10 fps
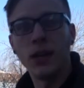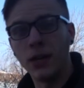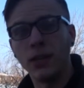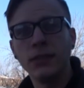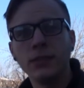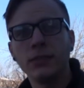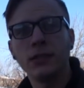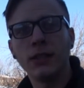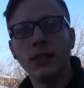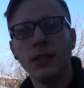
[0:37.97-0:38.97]
I
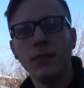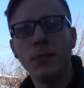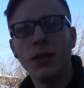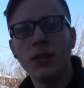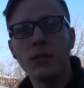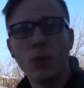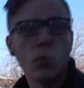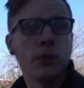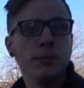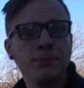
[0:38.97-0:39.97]
am a
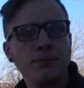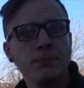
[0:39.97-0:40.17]
smoker.